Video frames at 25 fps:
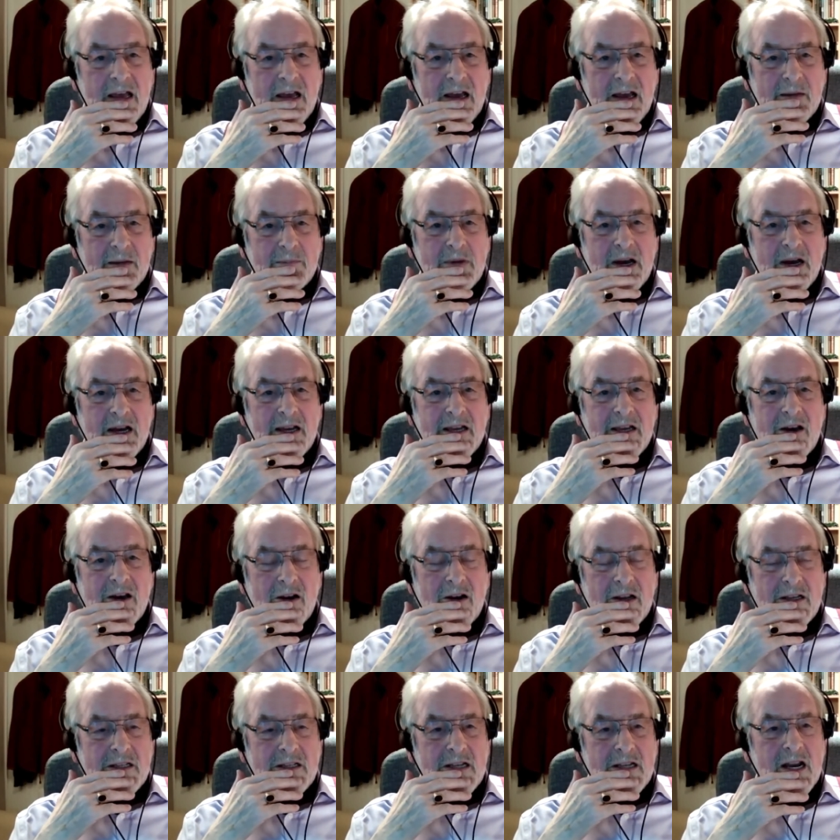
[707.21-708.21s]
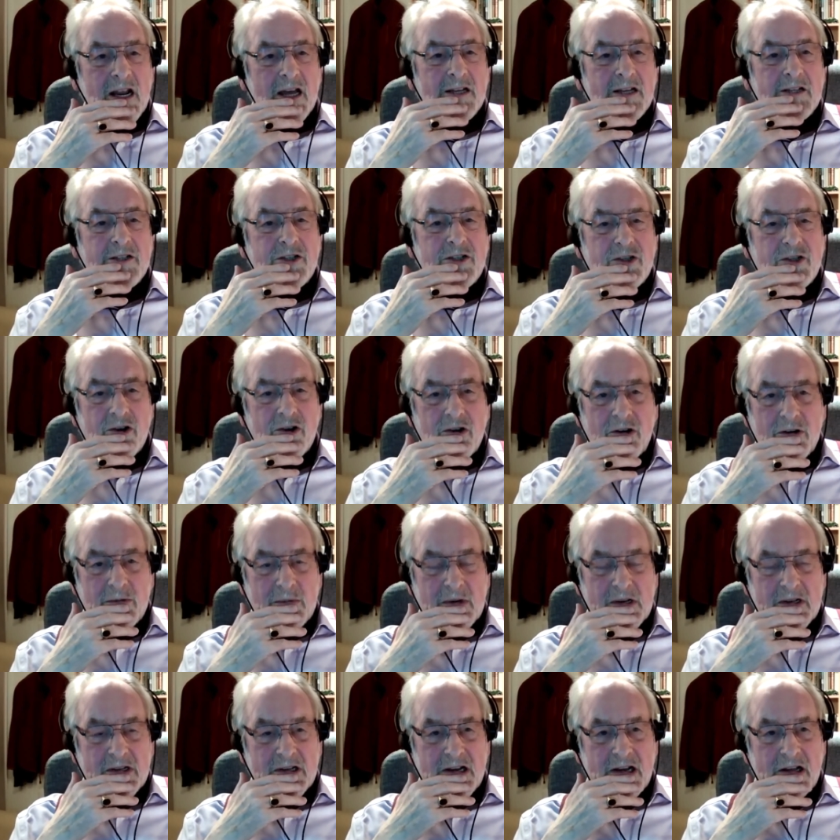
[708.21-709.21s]
and by golly, did I enjoy
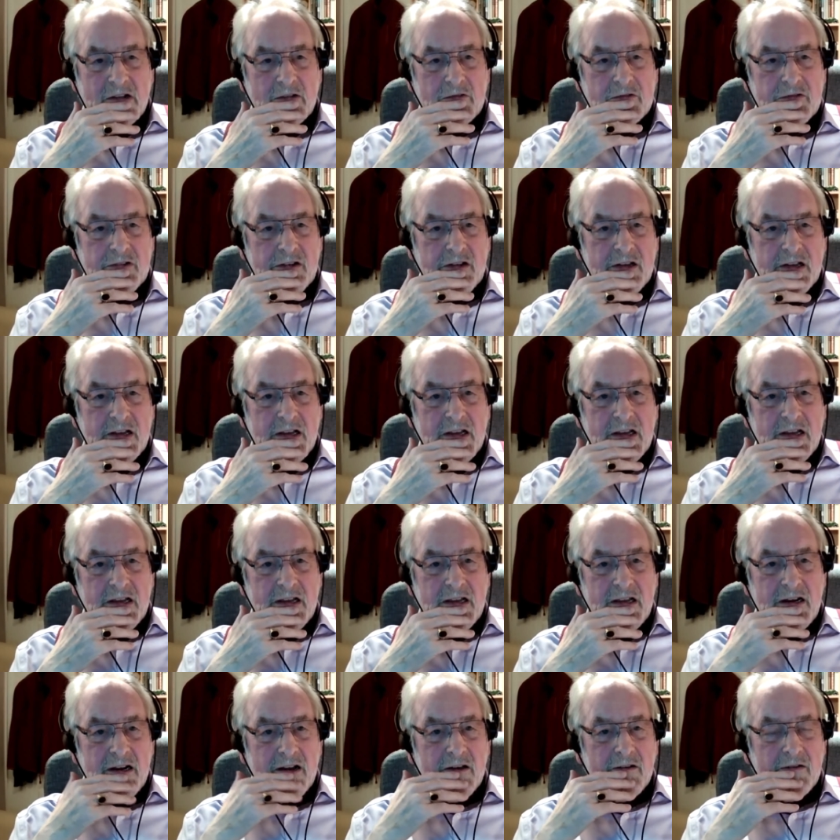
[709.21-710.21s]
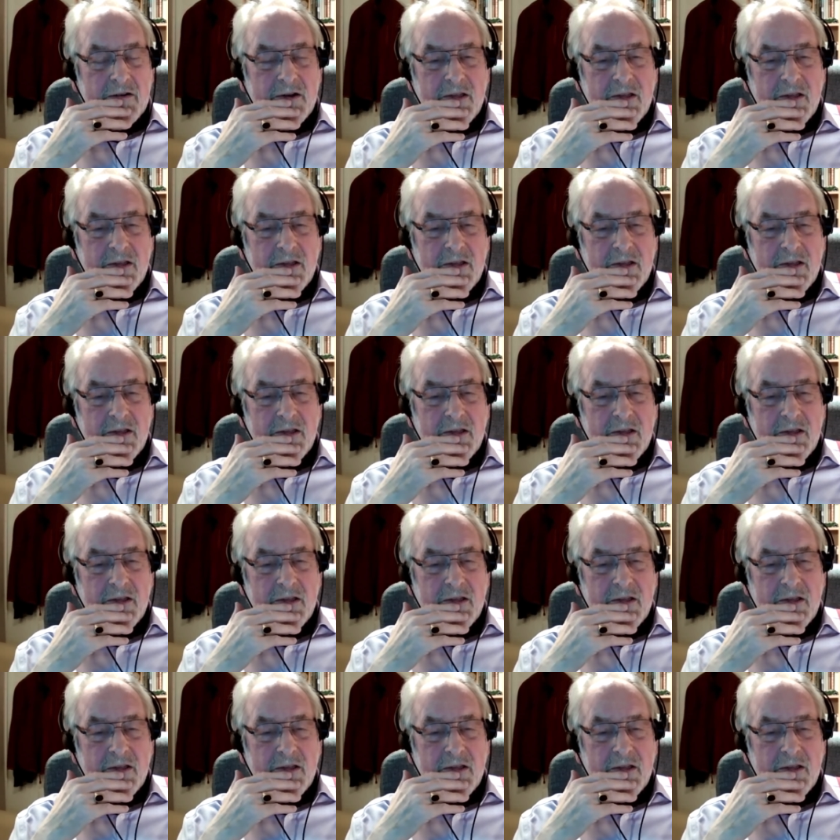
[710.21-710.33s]
myself. You know,